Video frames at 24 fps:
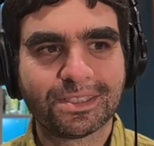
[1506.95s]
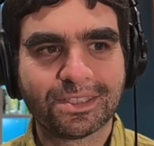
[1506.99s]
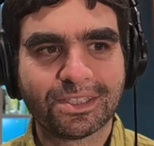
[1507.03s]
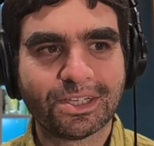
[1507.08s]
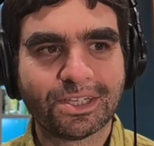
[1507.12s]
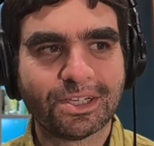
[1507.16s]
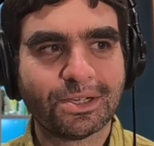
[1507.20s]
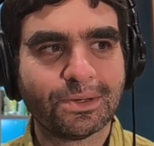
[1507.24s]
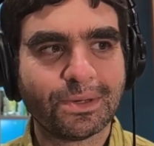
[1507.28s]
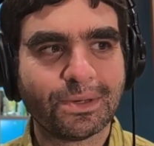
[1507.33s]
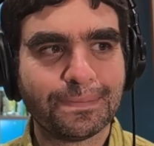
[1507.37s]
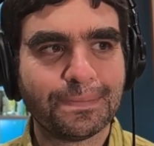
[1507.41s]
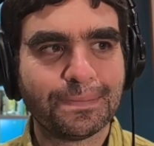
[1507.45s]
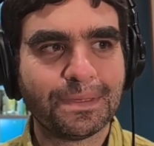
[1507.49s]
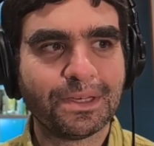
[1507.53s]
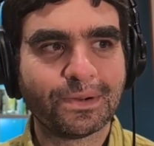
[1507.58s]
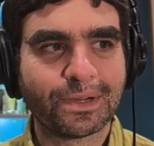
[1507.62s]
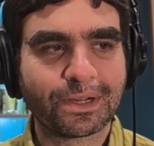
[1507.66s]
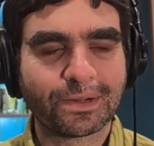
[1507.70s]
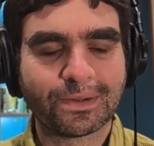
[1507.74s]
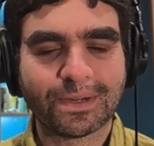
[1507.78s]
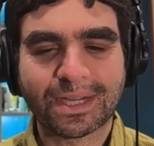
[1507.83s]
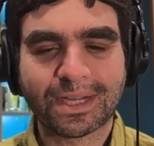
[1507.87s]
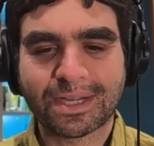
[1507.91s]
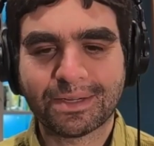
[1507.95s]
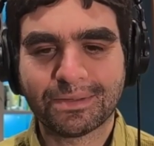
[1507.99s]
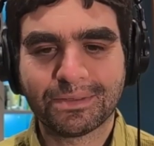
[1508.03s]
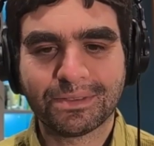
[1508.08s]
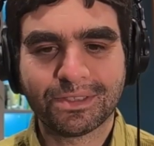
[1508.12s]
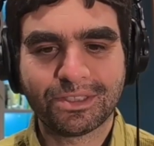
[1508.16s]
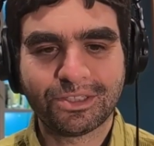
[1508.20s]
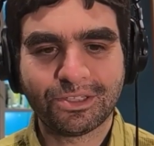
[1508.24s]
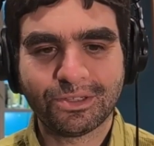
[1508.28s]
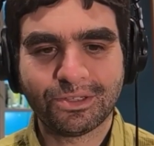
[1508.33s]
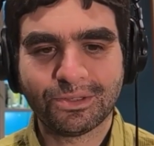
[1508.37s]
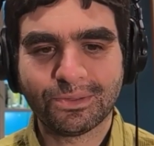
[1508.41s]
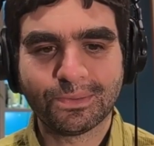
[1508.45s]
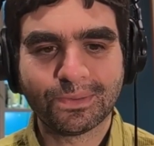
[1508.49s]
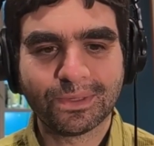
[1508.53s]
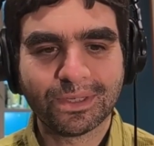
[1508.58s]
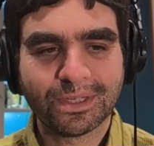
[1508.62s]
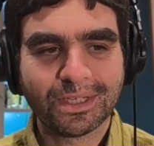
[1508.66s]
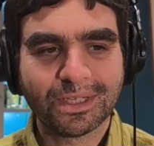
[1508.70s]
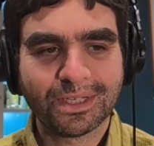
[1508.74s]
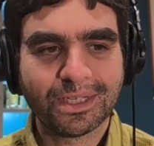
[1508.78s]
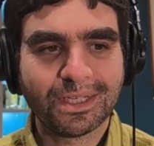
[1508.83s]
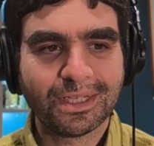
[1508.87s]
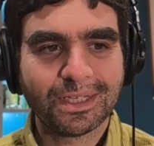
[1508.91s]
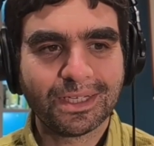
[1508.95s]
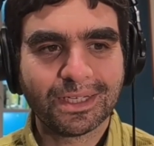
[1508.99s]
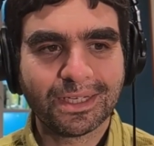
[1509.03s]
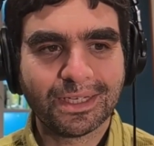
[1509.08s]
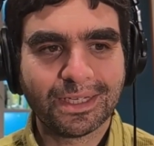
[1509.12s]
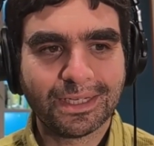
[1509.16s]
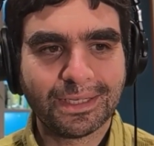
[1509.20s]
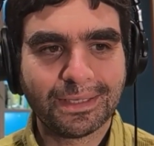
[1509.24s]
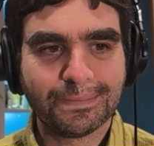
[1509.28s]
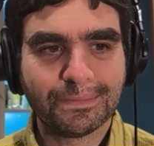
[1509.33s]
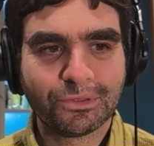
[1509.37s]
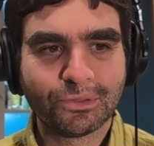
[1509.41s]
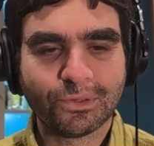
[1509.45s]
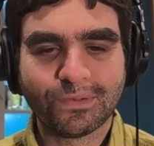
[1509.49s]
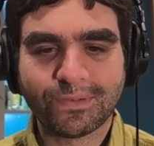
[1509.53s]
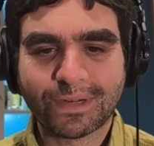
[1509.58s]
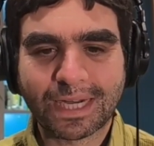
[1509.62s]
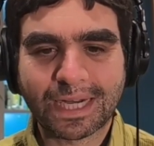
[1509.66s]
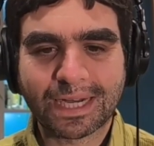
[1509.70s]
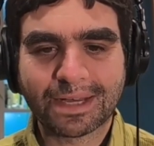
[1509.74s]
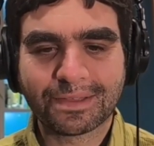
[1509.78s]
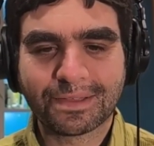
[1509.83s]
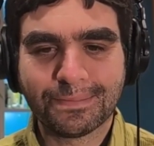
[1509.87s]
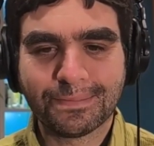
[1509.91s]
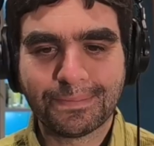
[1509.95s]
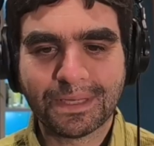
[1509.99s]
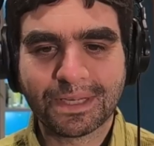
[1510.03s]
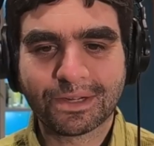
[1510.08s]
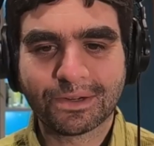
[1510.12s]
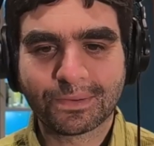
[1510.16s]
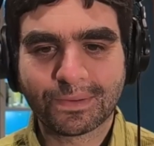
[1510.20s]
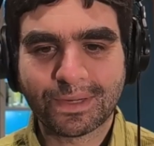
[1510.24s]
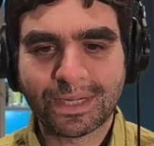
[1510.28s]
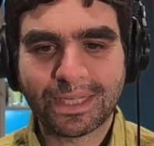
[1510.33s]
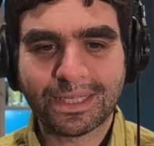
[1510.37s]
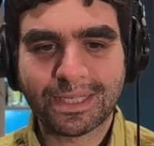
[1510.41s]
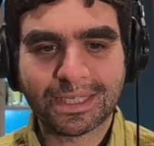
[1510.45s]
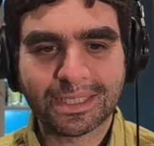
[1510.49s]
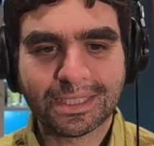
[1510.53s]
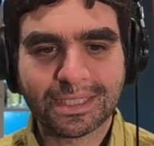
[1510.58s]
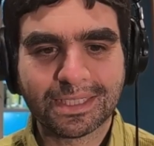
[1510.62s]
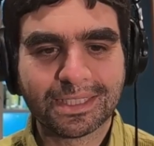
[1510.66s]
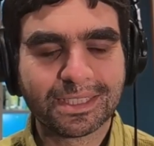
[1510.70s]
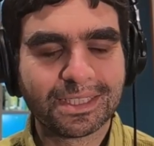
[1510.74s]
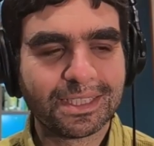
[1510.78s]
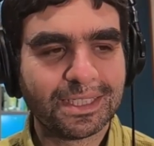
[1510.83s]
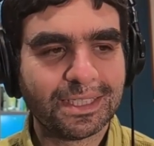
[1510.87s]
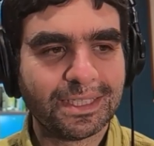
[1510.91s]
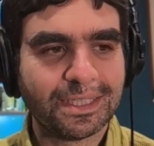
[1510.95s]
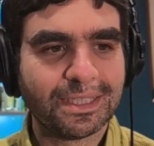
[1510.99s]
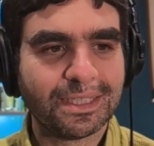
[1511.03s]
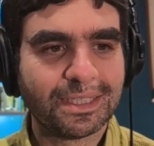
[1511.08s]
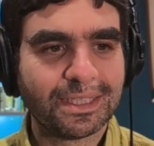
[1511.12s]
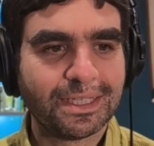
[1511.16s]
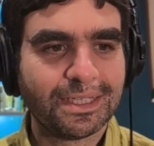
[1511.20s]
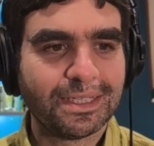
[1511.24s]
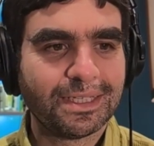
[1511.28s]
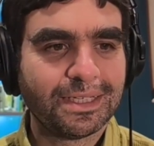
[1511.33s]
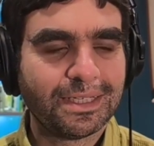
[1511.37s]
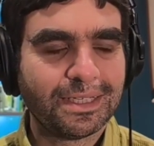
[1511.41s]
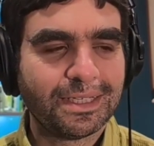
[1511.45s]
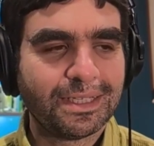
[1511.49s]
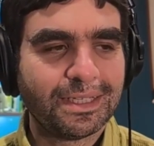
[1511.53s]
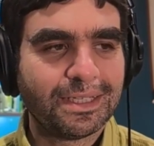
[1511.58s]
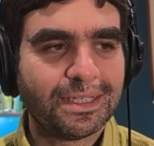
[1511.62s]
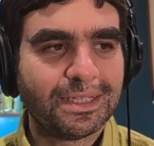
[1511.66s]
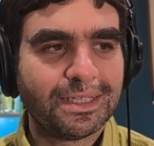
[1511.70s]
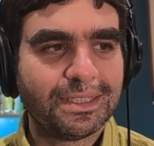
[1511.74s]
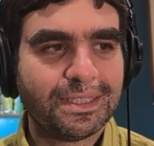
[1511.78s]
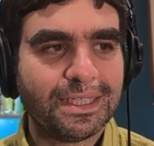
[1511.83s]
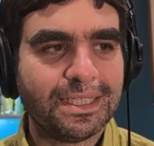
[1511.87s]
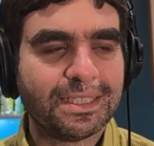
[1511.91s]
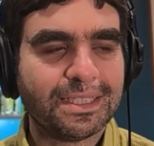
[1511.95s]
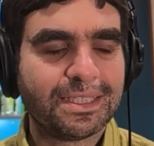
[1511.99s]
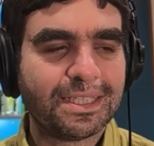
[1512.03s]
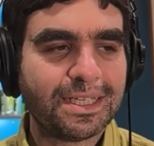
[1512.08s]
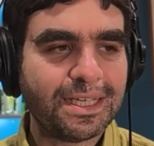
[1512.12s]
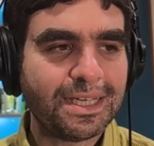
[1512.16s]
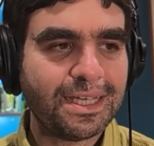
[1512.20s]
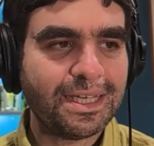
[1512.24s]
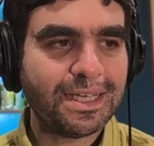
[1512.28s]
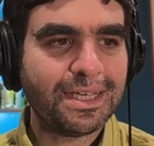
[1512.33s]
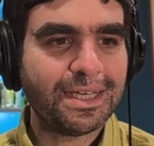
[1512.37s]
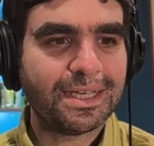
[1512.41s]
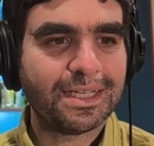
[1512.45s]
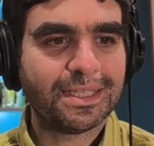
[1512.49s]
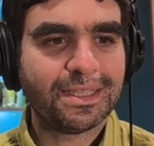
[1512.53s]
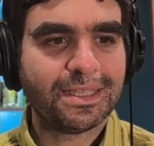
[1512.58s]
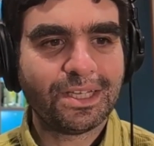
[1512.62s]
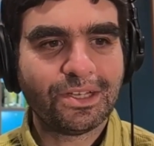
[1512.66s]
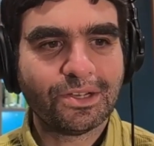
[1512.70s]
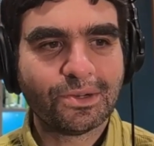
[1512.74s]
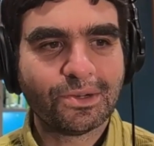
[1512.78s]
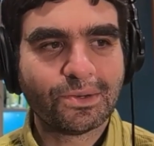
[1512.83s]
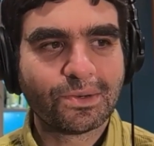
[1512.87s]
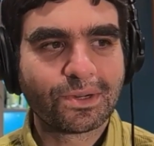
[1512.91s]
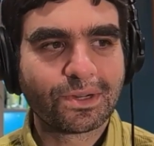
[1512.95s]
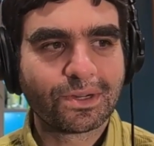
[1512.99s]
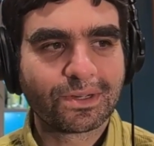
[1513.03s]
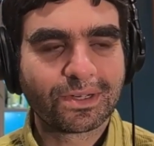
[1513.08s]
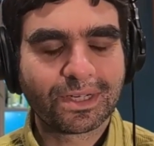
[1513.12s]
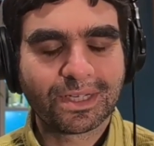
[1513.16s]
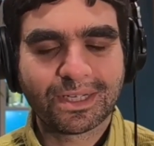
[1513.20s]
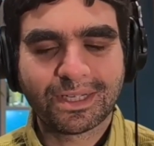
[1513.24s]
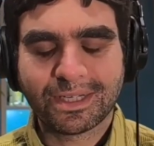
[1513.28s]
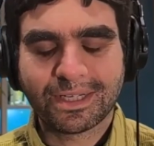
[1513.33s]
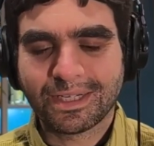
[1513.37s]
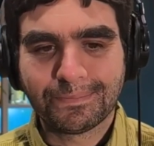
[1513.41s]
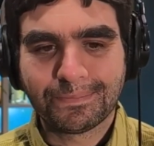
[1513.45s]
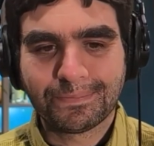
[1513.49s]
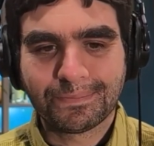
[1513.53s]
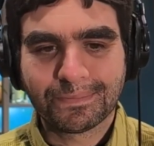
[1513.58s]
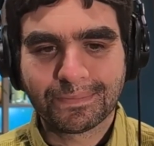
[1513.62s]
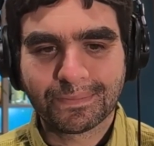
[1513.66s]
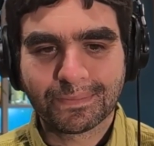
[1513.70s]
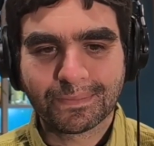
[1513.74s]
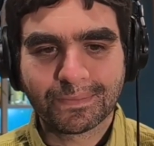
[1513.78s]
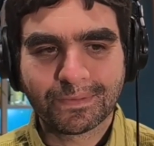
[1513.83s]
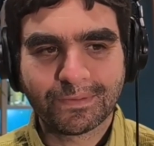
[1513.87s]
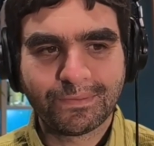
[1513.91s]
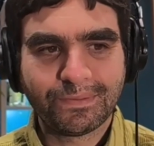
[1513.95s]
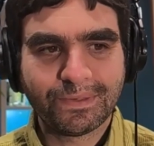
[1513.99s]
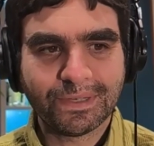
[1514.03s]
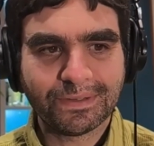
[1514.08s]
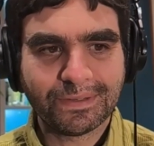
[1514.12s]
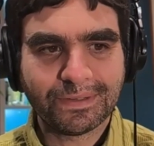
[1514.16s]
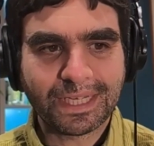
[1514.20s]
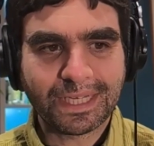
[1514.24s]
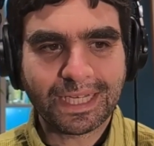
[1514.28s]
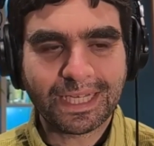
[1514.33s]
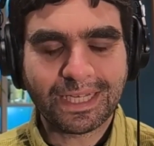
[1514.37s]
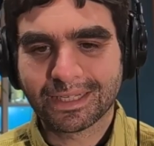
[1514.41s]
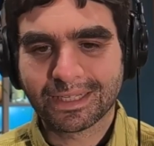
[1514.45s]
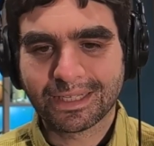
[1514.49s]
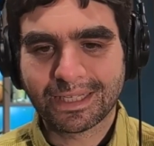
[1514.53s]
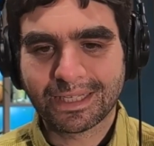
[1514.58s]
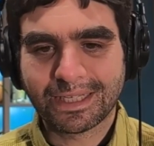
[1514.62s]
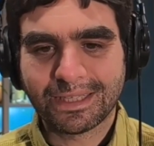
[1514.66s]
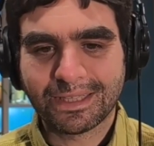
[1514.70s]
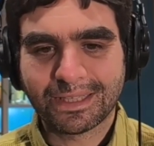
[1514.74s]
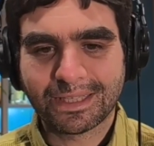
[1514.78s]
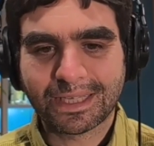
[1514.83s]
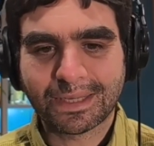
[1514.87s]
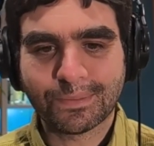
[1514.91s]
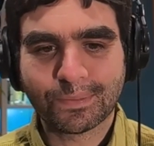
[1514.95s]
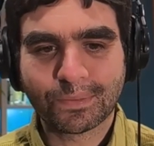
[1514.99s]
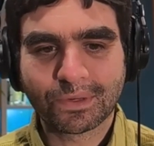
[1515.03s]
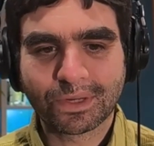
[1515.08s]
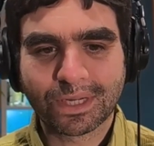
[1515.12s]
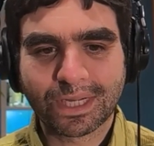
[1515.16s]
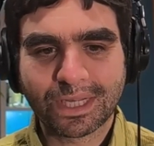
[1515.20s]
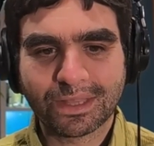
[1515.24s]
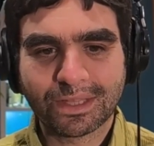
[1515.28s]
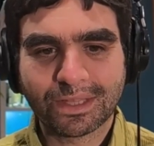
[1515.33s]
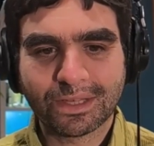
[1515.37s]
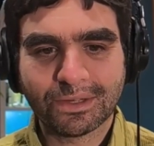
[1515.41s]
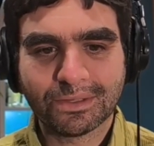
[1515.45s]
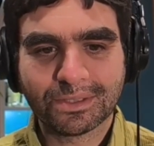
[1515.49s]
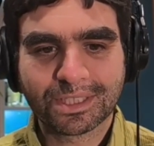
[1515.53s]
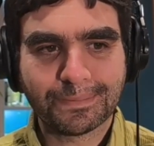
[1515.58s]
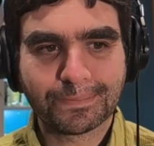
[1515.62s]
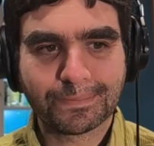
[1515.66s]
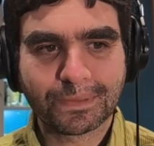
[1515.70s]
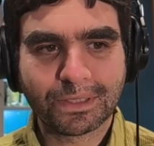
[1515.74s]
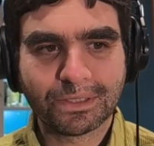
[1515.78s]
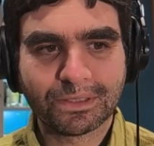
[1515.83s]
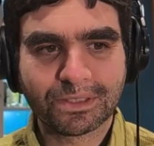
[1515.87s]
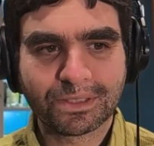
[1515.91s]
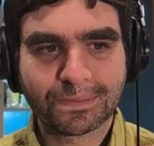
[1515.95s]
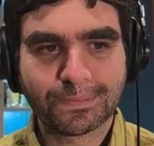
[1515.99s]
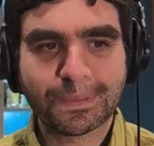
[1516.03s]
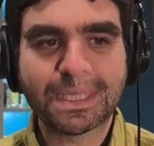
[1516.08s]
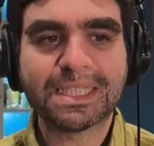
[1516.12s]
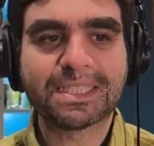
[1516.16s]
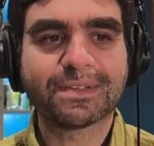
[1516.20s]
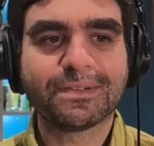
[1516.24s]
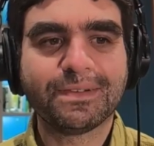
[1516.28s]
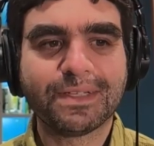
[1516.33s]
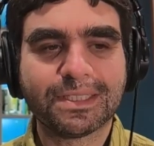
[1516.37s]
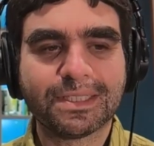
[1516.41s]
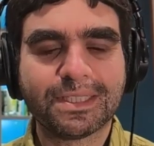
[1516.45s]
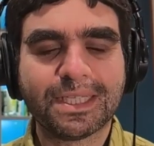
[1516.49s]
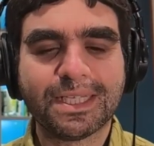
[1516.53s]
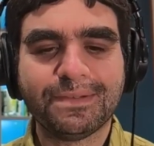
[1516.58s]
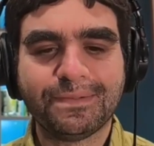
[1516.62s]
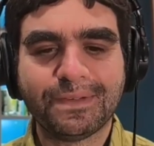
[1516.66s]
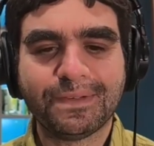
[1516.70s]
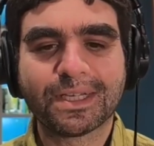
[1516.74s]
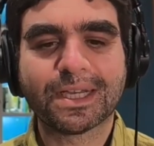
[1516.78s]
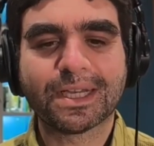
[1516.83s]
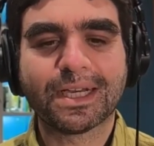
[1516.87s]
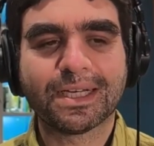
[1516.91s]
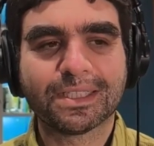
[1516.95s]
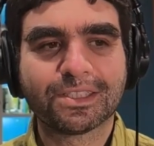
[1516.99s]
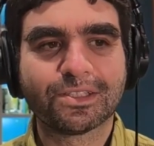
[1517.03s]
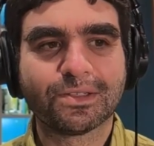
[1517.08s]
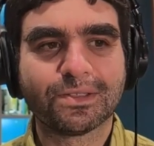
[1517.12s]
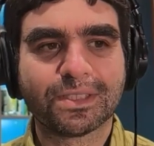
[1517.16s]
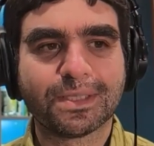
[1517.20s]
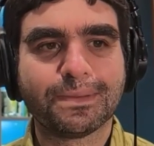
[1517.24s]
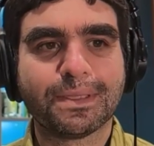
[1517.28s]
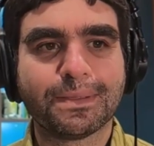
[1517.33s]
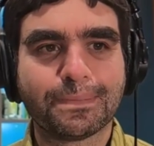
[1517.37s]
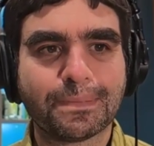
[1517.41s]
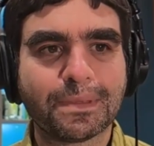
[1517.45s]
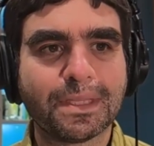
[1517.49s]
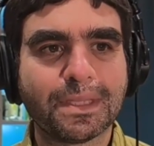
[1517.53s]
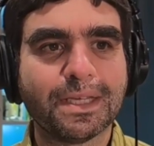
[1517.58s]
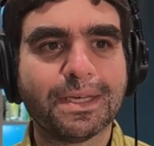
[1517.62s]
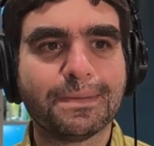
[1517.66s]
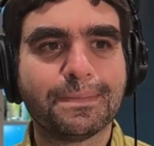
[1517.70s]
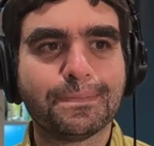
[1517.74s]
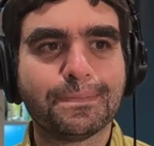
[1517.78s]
So I'd be going around to a lot of the big arenas in DC and New York, Philly, and working those basically the TV concerts. The